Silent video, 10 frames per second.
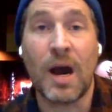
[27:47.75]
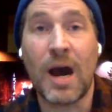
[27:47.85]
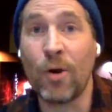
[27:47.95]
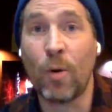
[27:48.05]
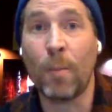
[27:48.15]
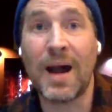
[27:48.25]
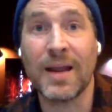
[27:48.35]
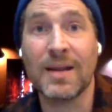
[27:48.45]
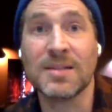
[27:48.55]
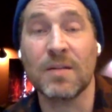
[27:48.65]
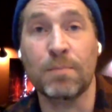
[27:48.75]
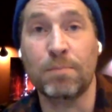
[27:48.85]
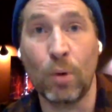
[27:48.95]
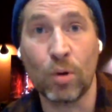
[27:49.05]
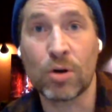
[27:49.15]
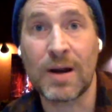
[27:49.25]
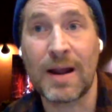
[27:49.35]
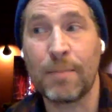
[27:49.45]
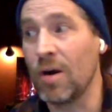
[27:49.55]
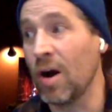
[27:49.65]
I don't buy into the
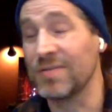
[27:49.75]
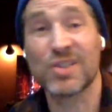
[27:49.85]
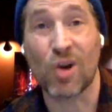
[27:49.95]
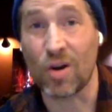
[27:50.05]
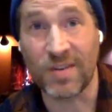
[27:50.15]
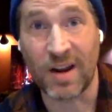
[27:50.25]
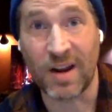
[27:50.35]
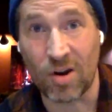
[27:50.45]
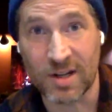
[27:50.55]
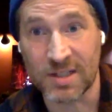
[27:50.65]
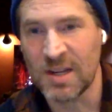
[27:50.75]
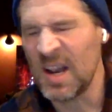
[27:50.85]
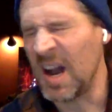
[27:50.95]
bullcrap of starving artists.